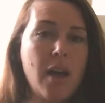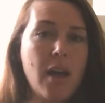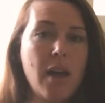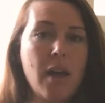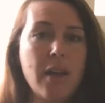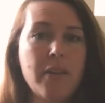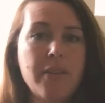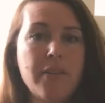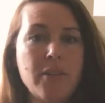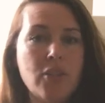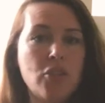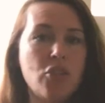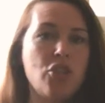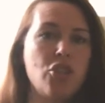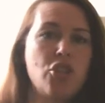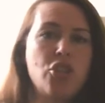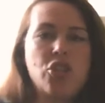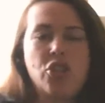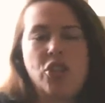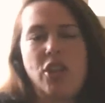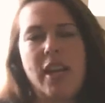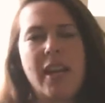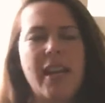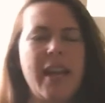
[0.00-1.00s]
and then
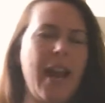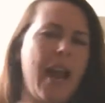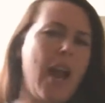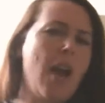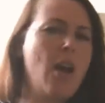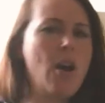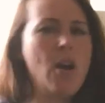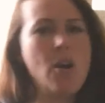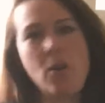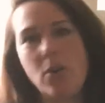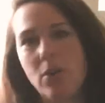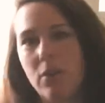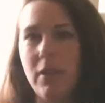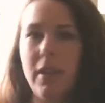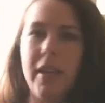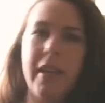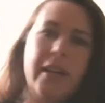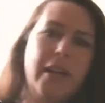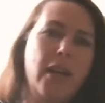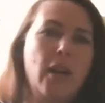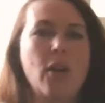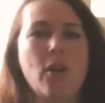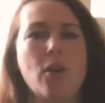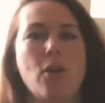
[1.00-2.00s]
shake it out, let
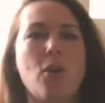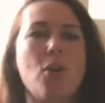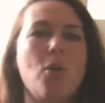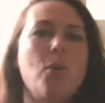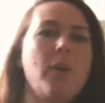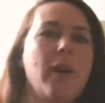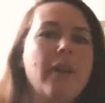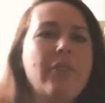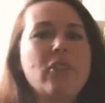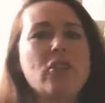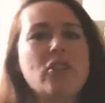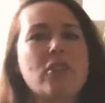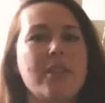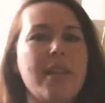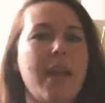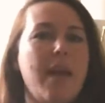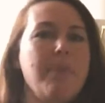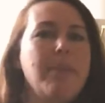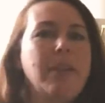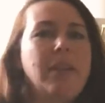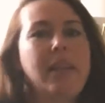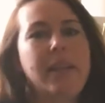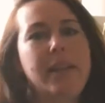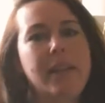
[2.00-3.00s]
it go, whatever just
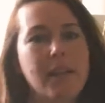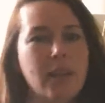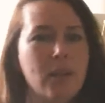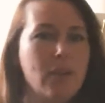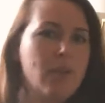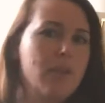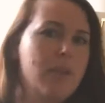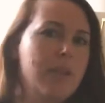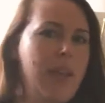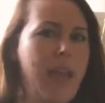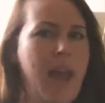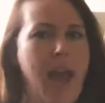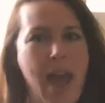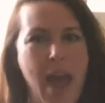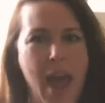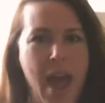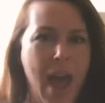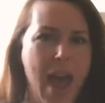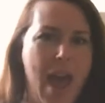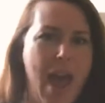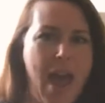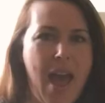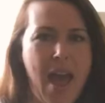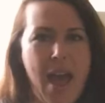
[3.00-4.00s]
happened, let it go.
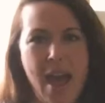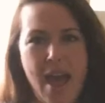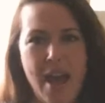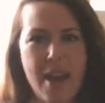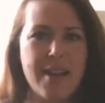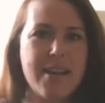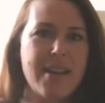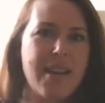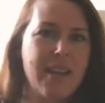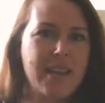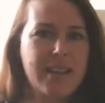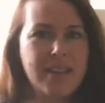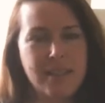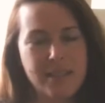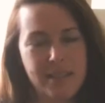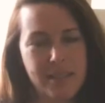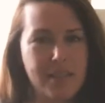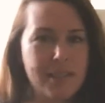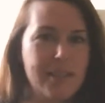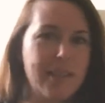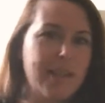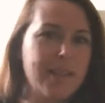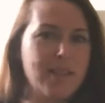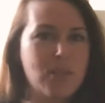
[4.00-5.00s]
Yeah, nice
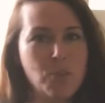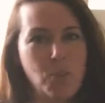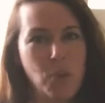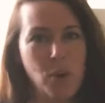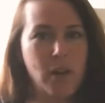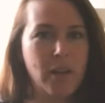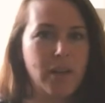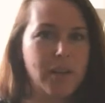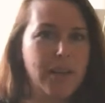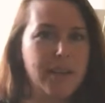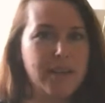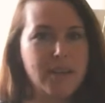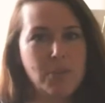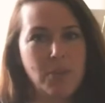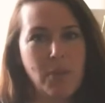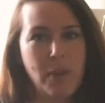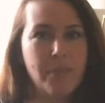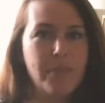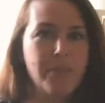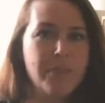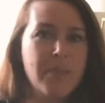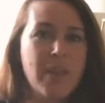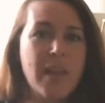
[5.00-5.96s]
work, nice one.